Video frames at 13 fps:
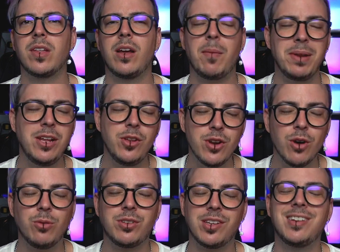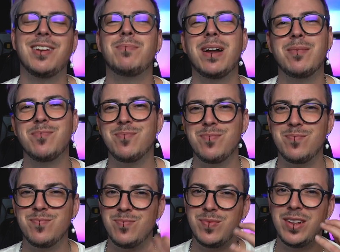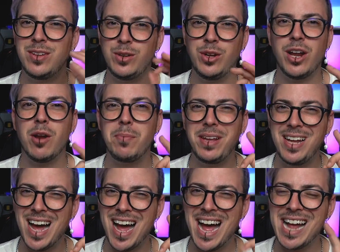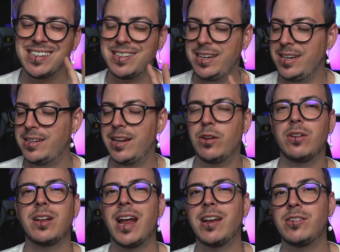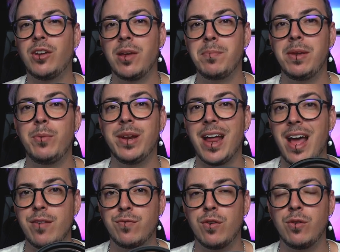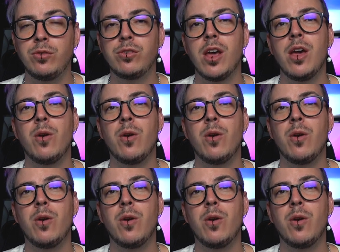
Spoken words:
I mean, you notice it, but you cannot be as detailed as you can be with headphones,